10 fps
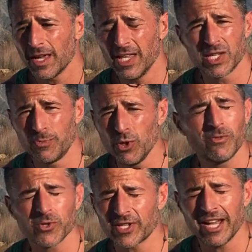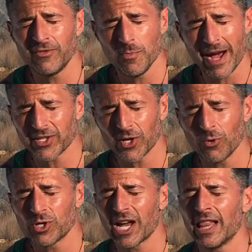in this beautiful state of New
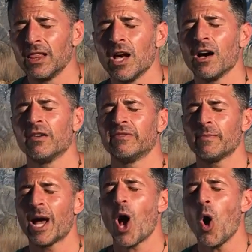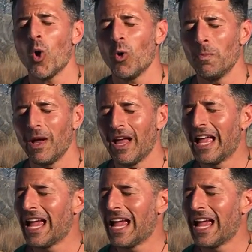Mexico, which I love, my home,